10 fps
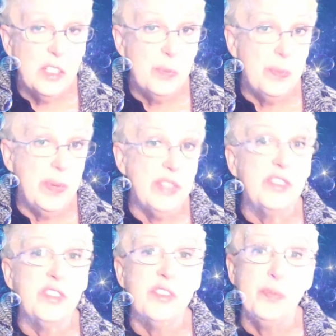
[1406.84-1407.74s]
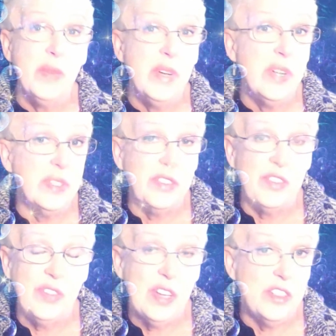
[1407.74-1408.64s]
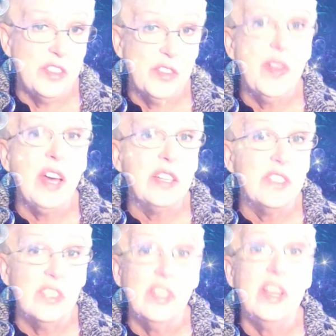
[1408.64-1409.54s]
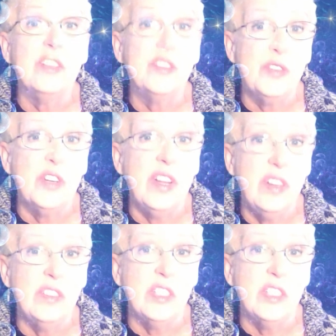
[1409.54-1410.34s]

but smug satisfaction lasts forever.